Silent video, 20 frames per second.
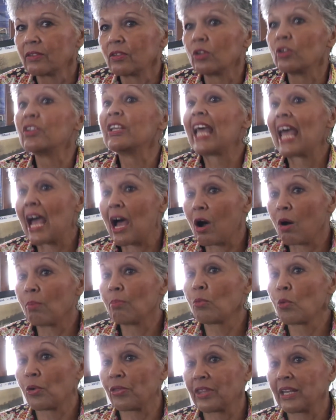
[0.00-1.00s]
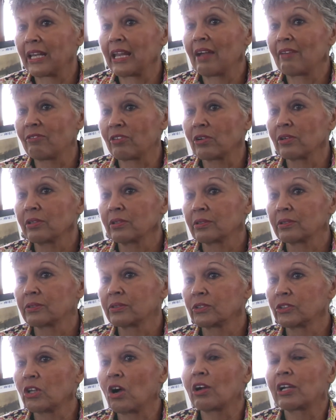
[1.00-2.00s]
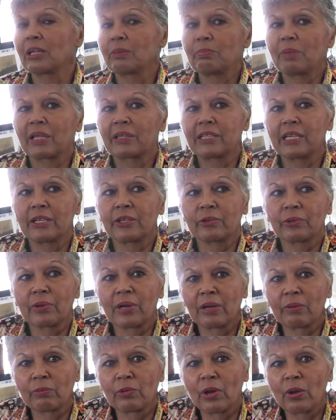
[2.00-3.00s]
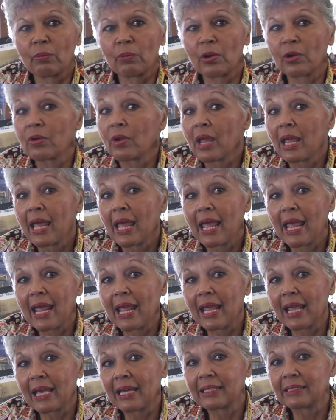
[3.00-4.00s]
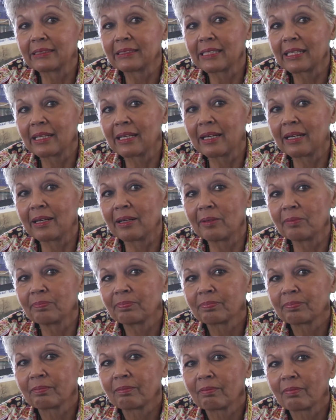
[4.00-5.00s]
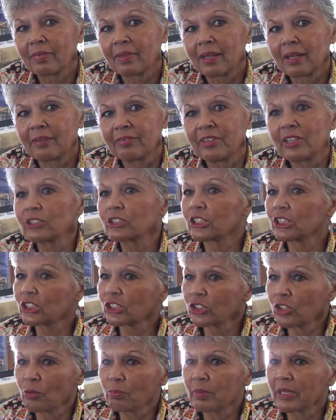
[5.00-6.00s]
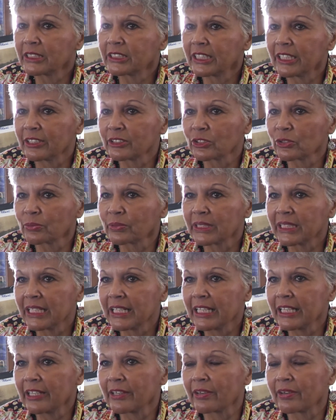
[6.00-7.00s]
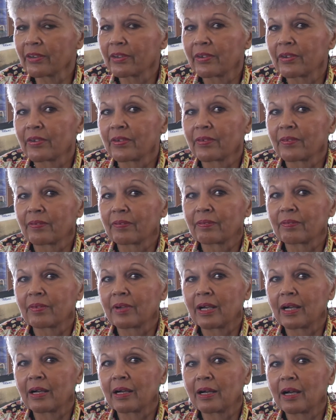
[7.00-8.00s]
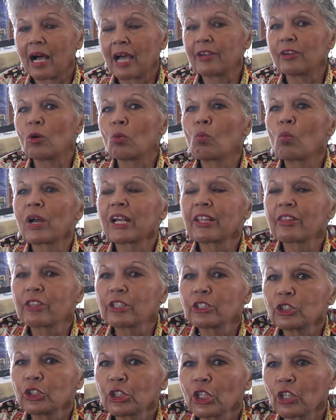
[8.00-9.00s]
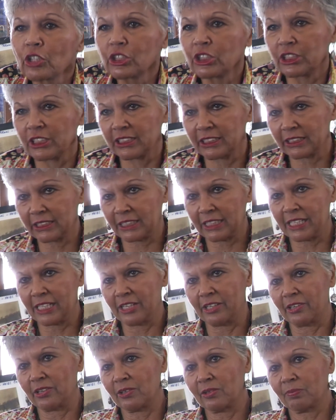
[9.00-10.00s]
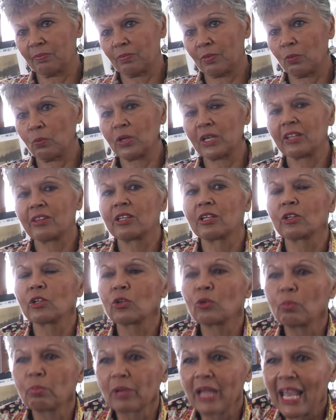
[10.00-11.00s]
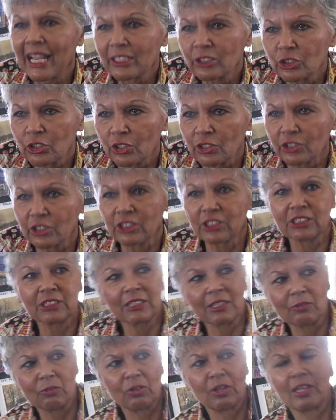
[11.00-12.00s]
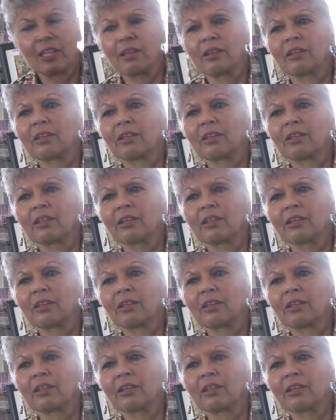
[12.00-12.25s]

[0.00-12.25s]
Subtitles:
now more than ever, talking about the Underground Railroad. And there's just so much history here. I know one of the churches here, one of the little black churches in the